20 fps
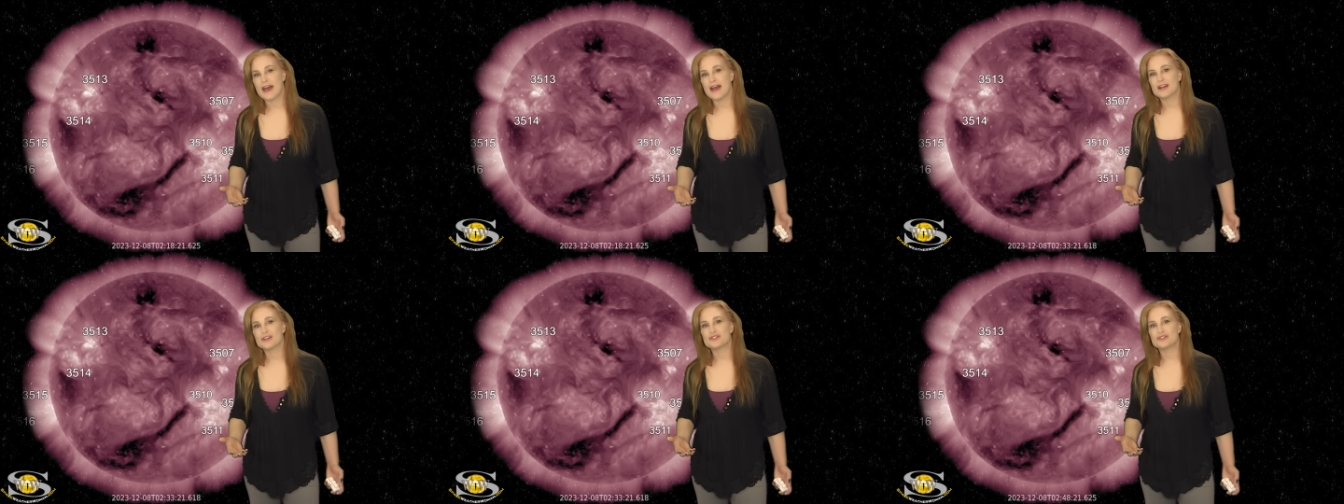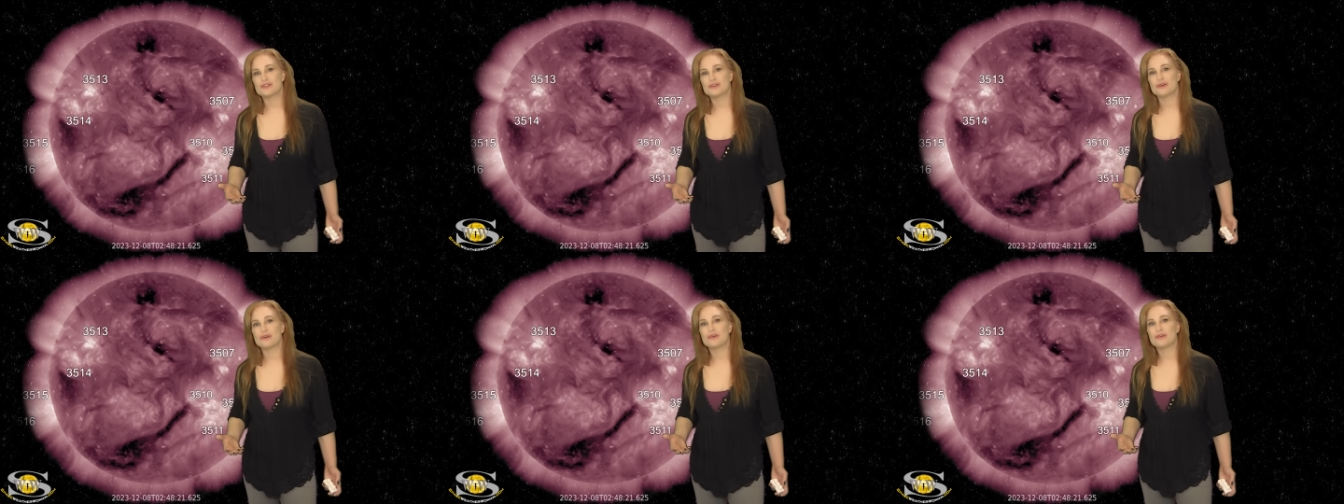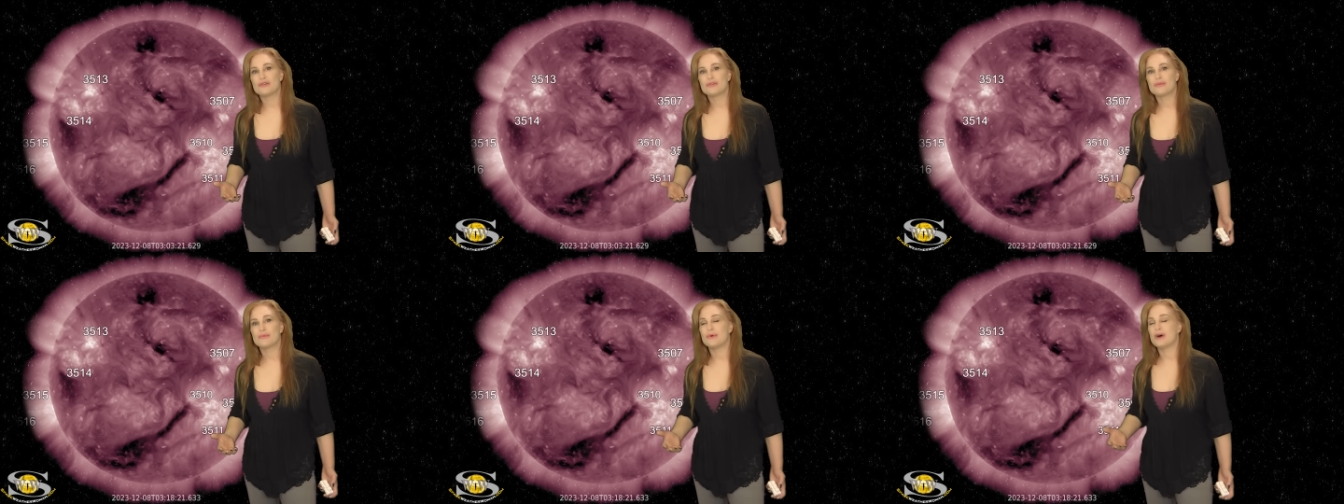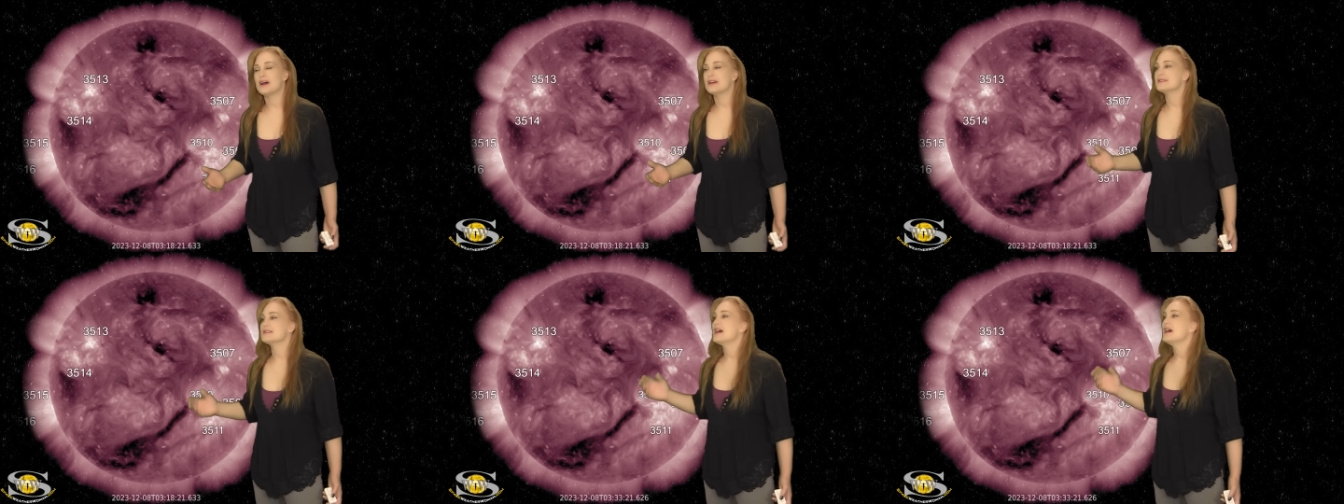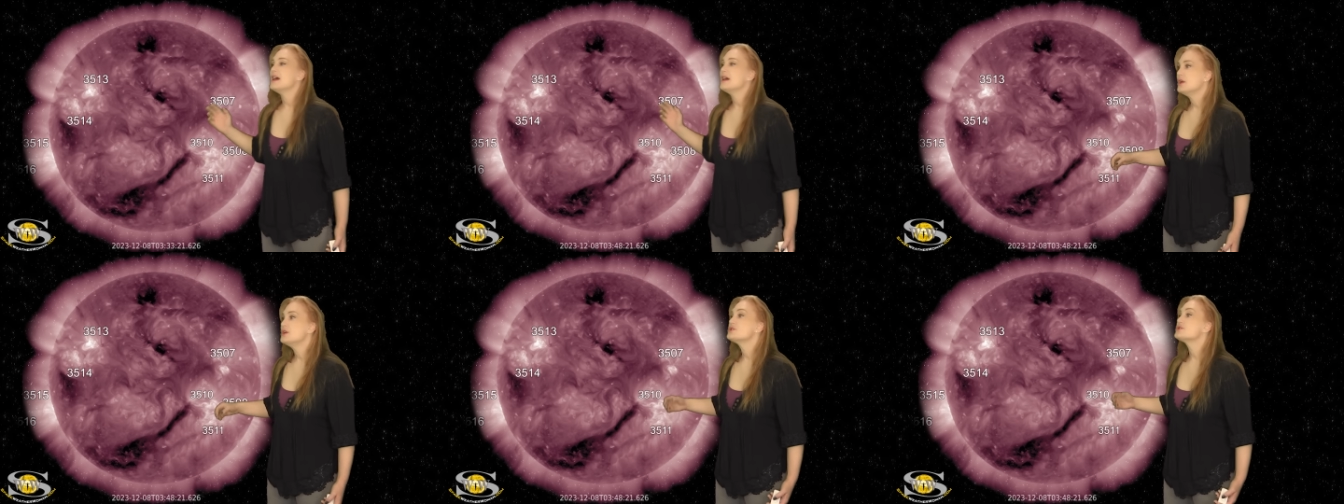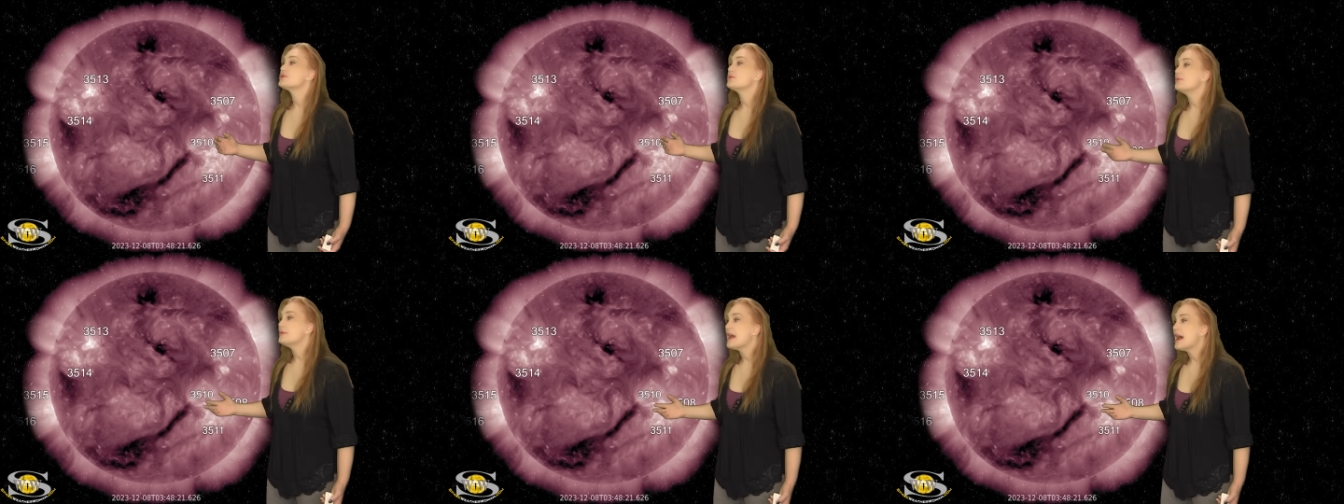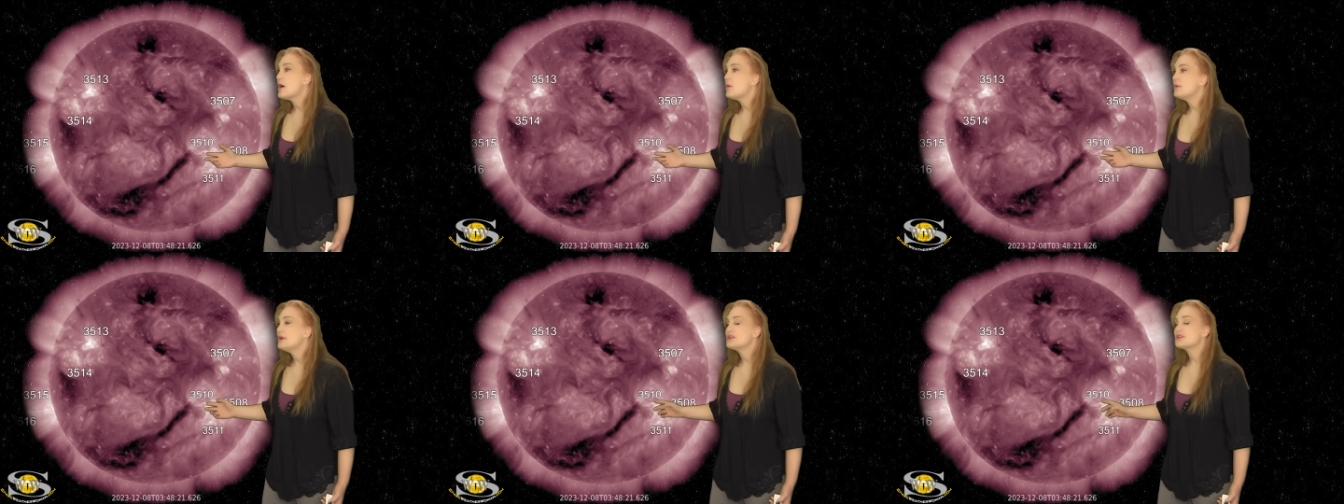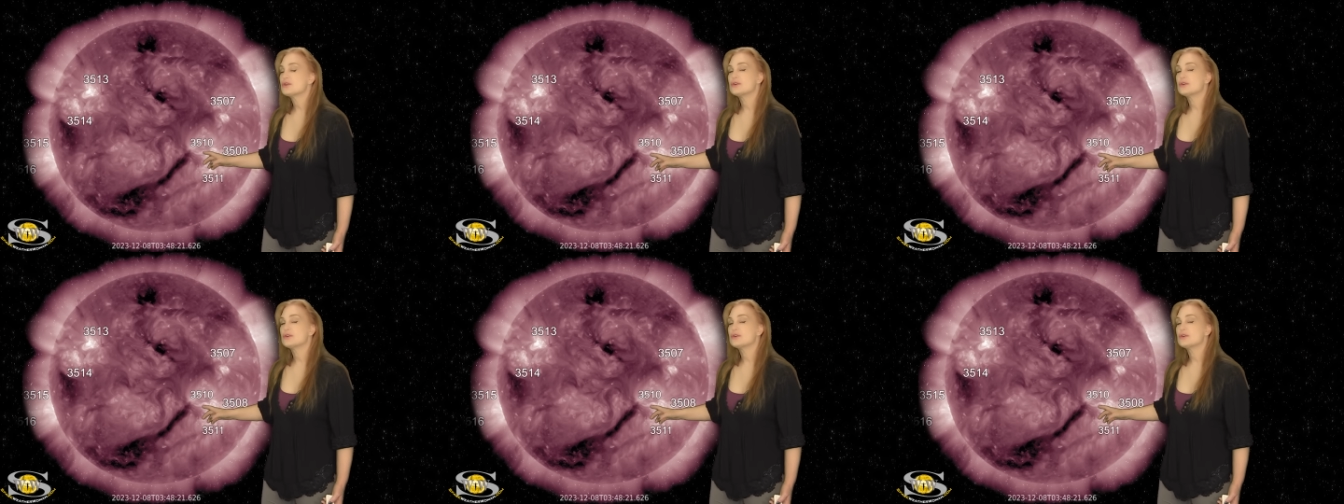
action Earth-wise. So now we